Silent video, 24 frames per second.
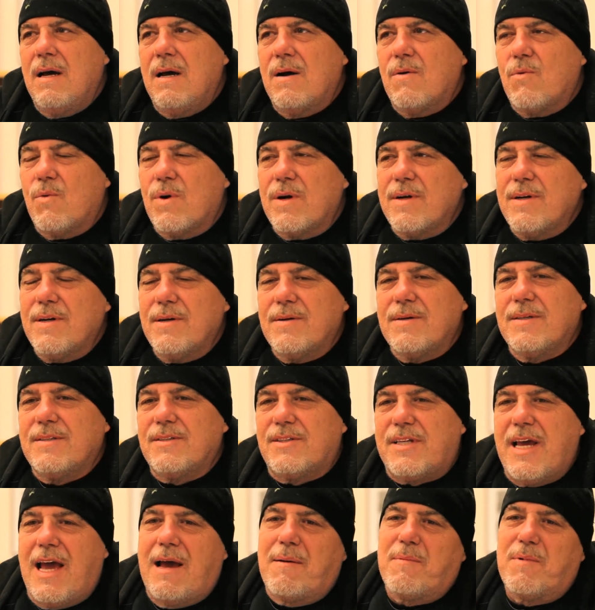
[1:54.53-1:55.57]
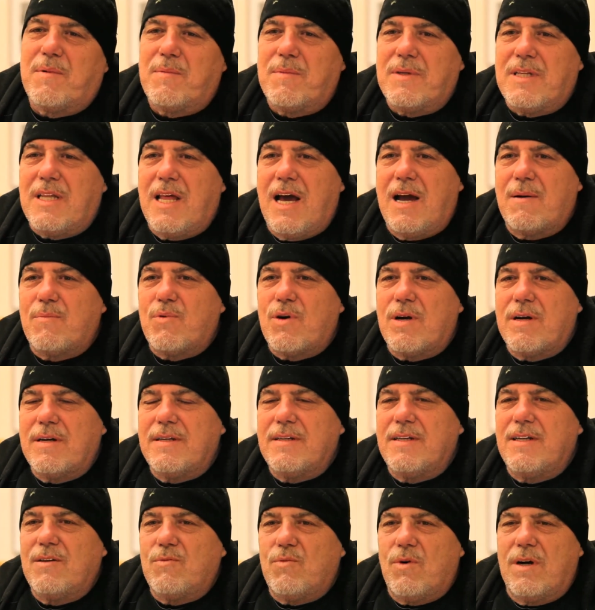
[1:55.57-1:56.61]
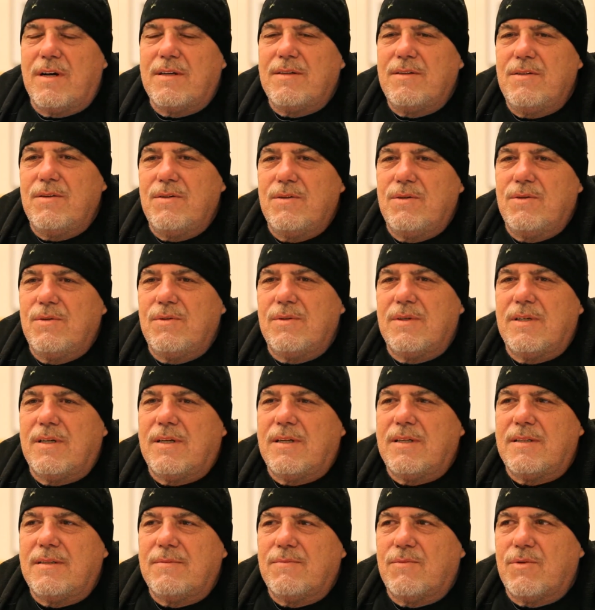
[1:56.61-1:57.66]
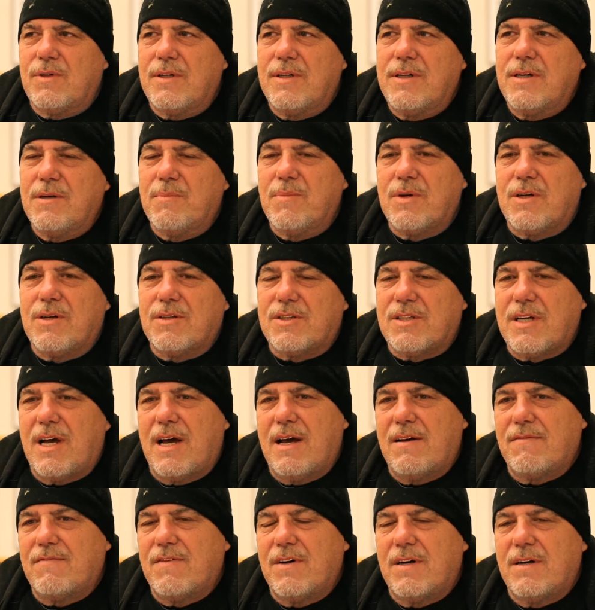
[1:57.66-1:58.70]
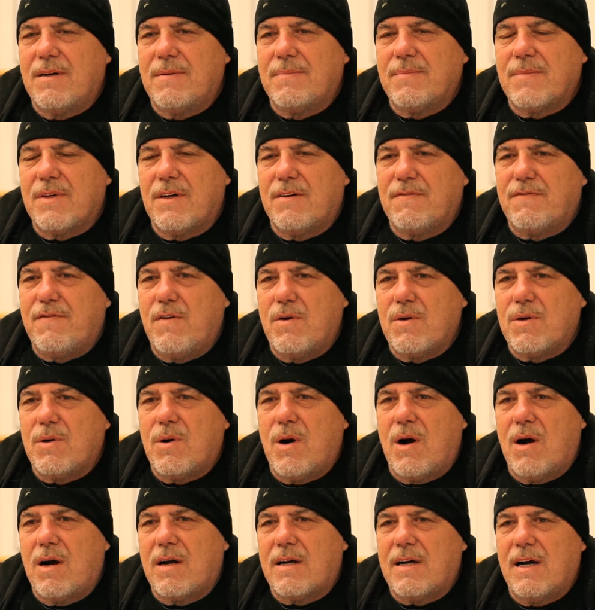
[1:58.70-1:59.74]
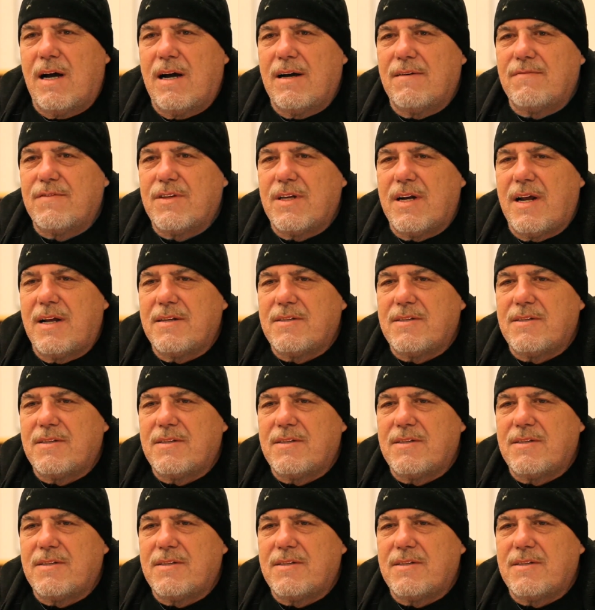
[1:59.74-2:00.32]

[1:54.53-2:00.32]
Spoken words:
We're here in Tamiment Library at NYU, and we're here because I have a photo archive that I